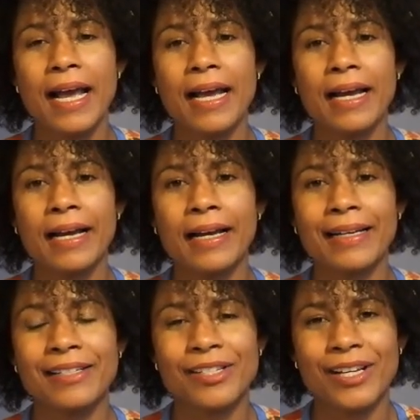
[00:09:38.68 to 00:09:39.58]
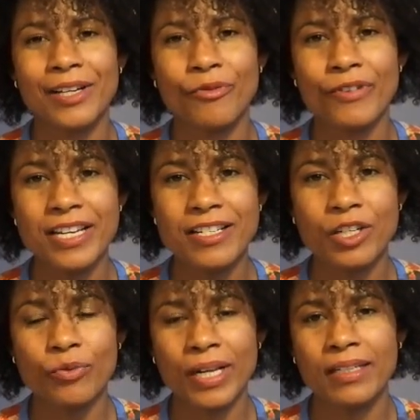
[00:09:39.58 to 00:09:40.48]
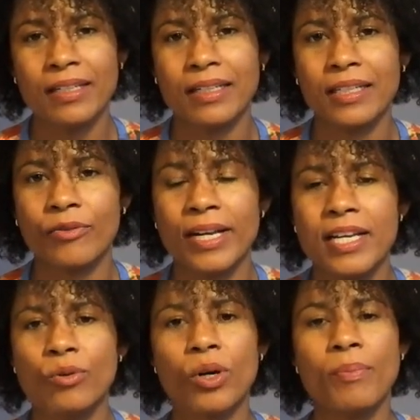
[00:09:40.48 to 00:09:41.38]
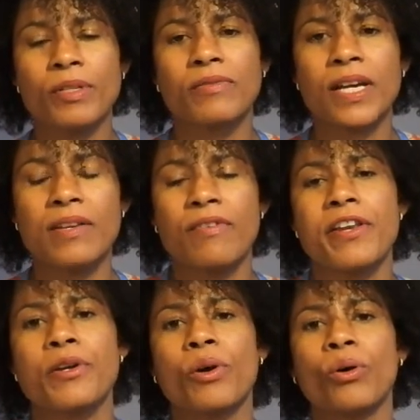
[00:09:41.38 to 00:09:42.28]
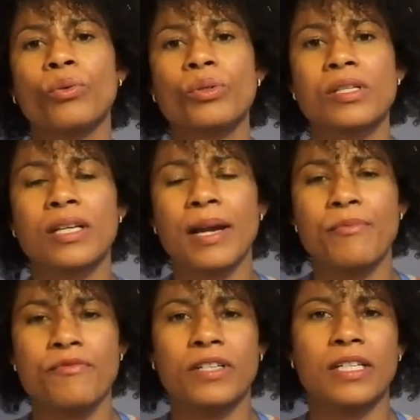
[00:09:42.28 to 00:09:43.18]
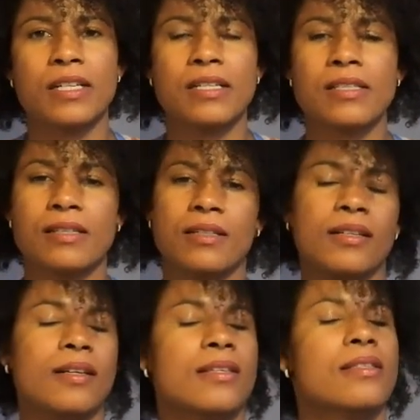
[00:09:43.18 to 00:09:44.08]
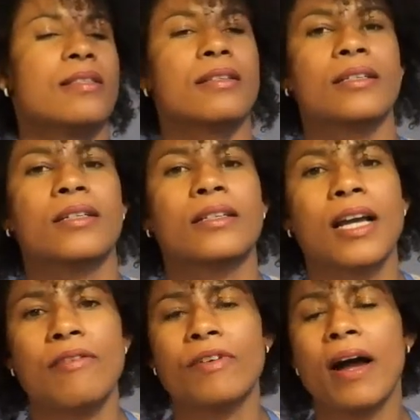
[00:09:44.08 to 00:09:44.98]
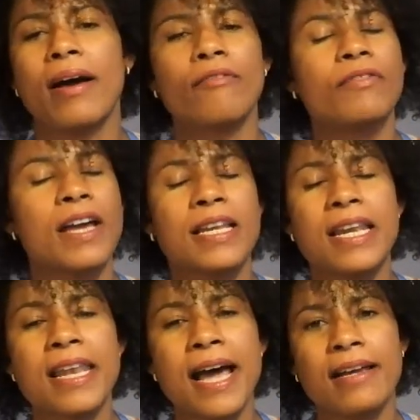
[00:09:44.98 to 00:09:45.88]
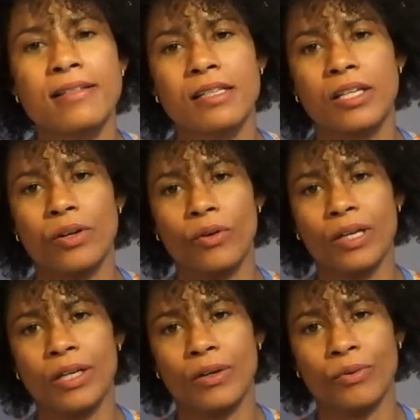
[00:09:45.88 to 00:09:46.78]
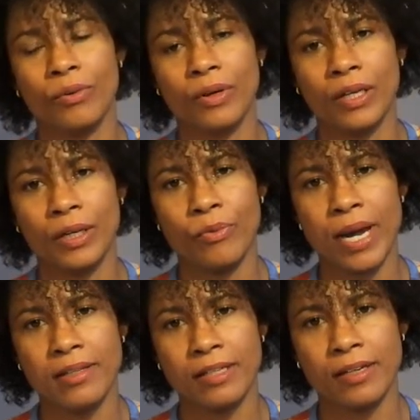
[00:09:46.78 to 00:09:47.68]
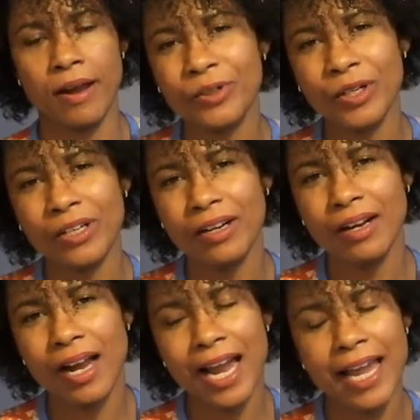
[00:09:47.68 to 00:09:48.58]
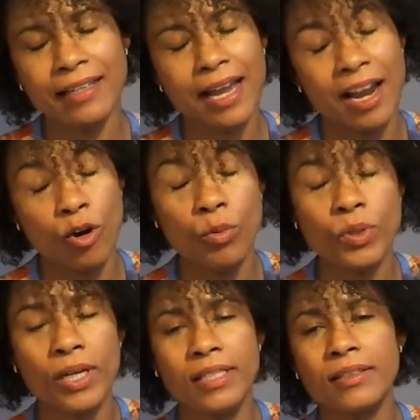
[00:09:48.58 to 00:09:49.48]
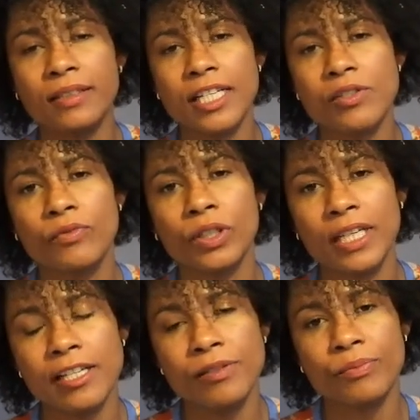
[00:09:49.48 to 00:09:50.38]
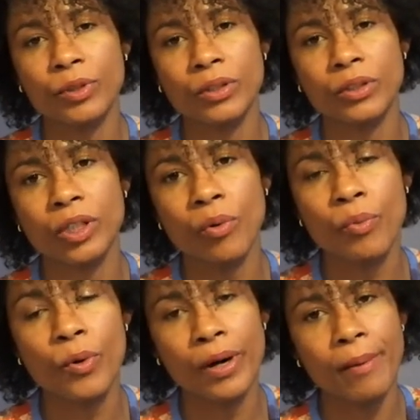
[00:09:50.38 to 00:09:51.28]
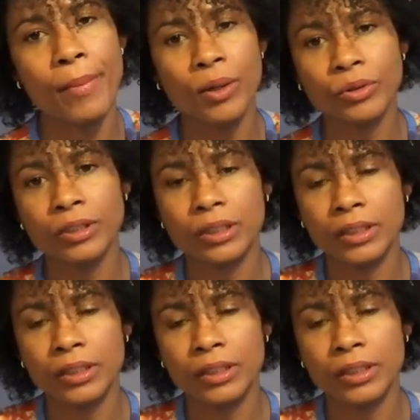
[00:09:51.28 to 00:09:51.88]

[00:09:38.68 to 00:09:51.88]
uh, in uh, winter when uh, when Europe is very very cold Cape Verde is is have a very nicely weather or I, I hope you get interest for get more know more about